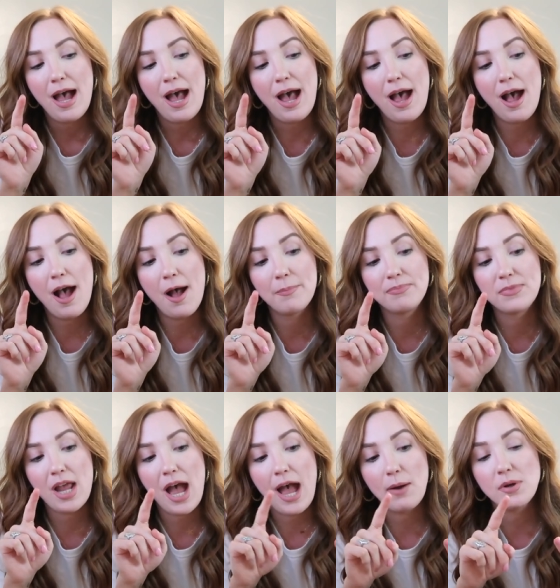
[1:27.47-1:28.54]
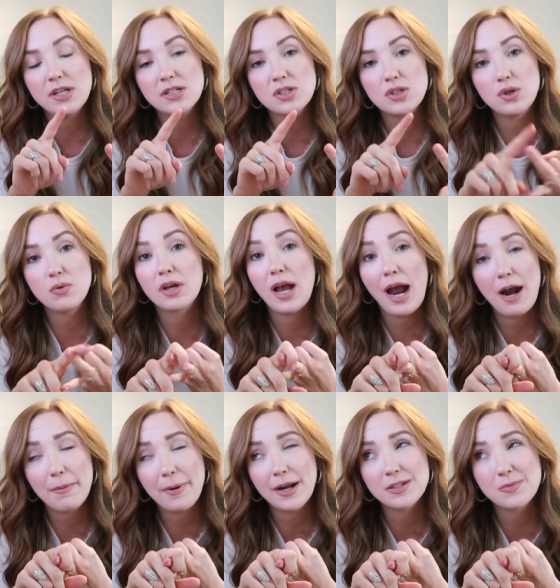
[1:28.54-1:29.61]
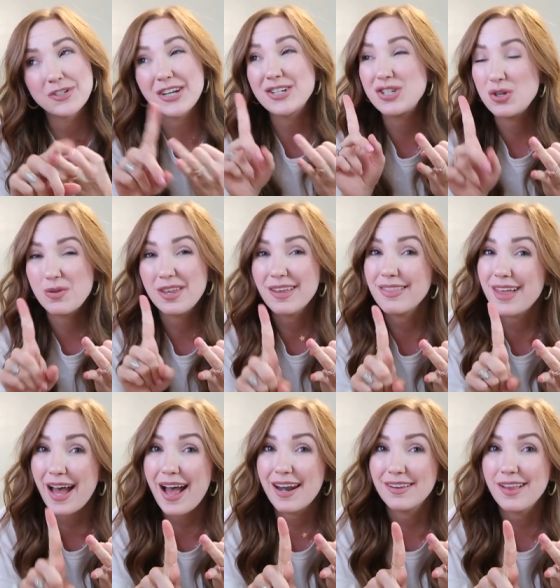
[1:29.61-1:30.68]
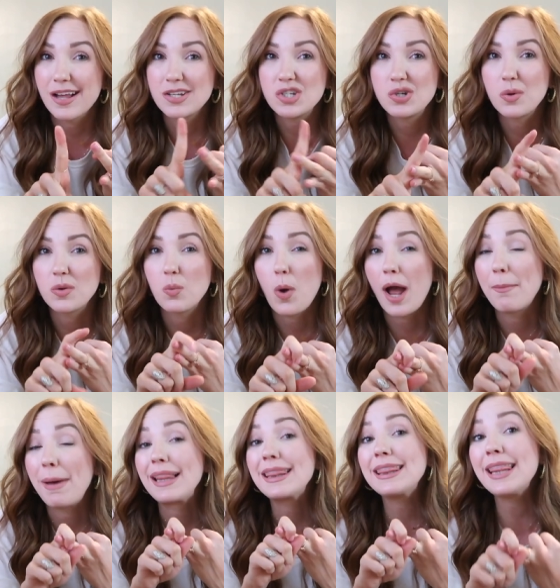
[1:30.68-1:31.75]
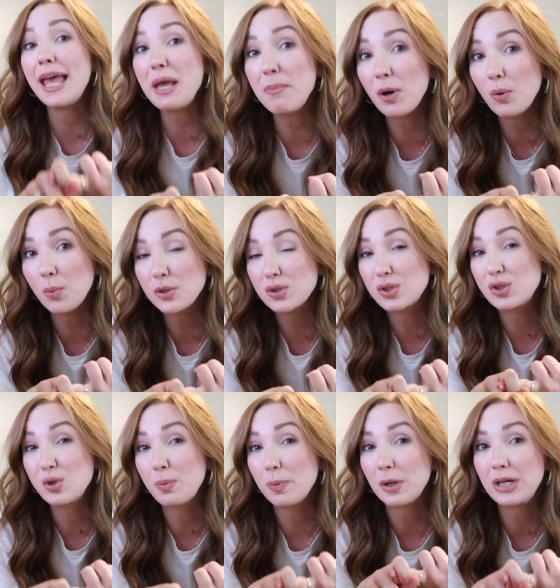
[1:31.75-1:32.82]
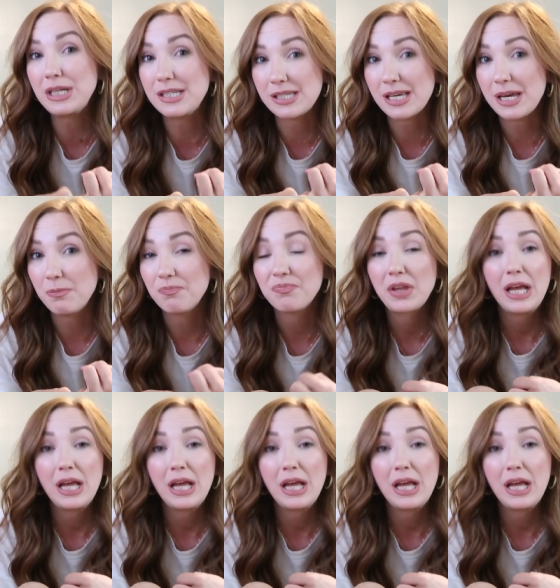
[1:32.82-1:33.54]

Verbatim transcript: Um, I went to the chiropractor, which I do think that had a lot to do with why my labor was super easy.